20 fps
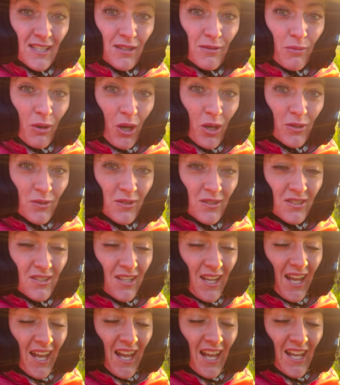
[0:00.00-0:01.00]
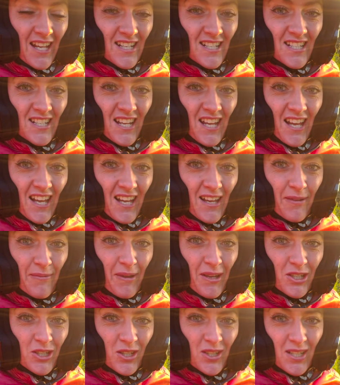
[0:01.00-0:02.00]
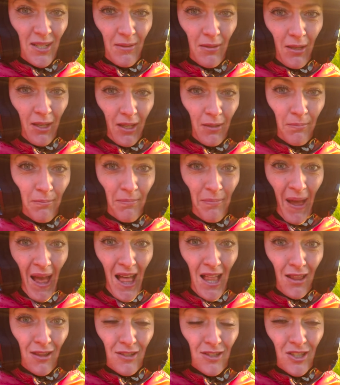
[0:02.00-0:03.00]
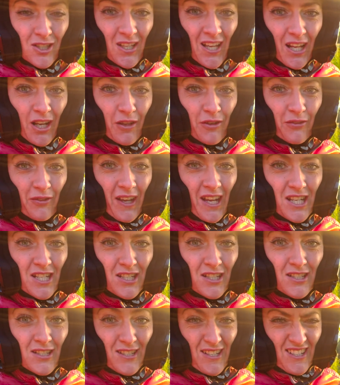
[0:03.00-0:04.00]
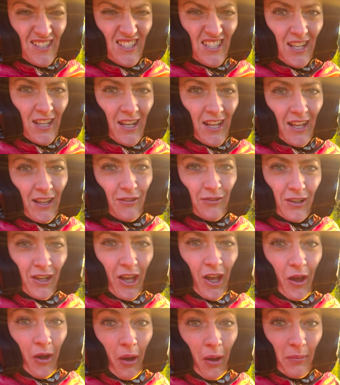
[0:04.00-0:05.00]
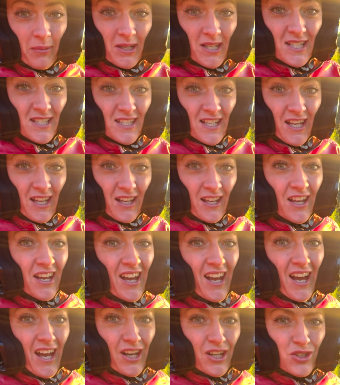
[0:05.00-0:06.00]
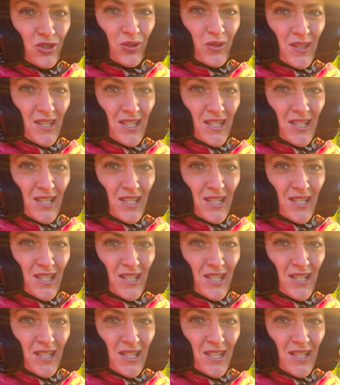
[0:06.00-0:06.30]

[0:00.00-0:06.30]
the most? And uh, make sure you tip the bell so you get notifications. I'll see you next video. I'm going to sit and enjoy the